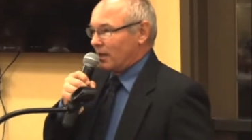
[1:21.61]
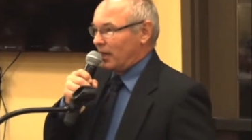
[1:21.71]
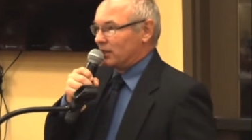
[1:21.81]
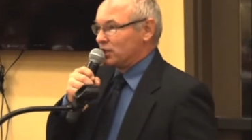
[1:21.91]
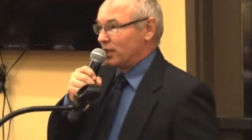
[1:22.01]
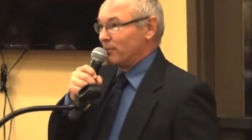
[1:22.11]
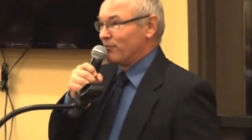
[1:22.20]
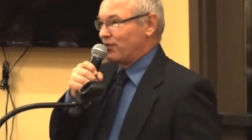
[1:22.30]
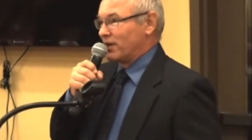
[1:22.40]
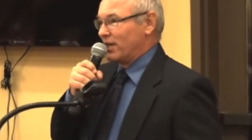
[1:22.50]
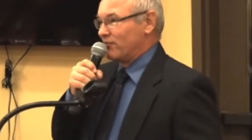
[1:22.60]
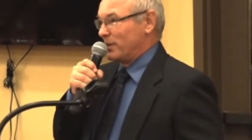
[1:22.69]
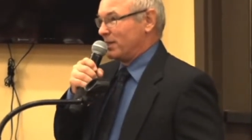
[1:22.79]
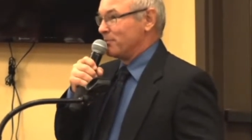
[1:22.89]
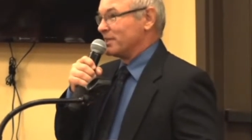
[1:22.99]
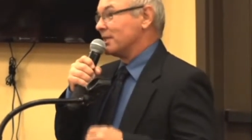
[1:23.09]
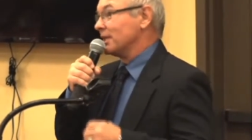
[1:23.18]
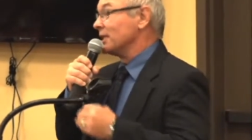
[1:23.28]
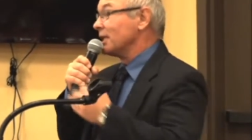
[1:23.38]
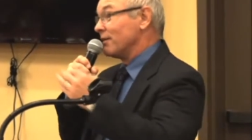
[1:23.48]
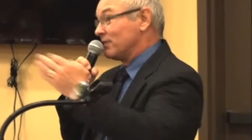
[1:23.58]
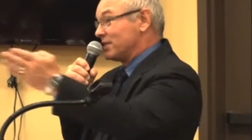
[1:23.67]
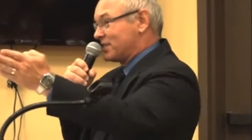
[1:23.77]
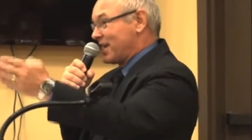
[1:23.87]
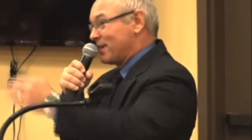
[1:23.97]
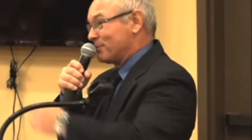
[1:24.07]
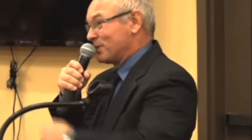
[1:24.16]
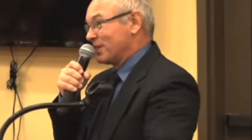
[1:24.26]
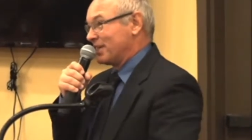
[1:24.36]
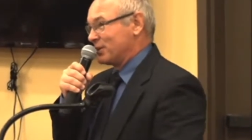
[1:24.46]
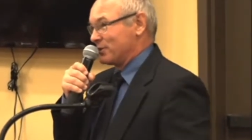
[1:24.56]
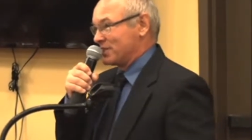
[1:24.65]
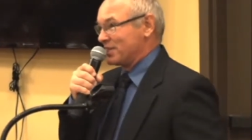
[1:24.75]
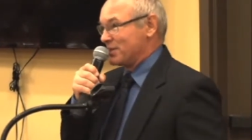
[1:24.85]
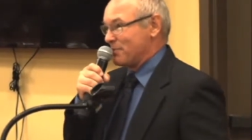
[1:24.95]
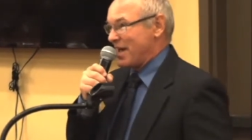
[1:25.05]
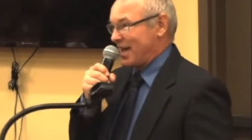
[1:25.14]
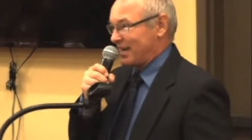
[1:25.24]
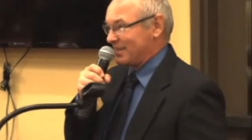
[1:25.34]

And Jim, forgive me, but the lovely Sam Merlino is in the back.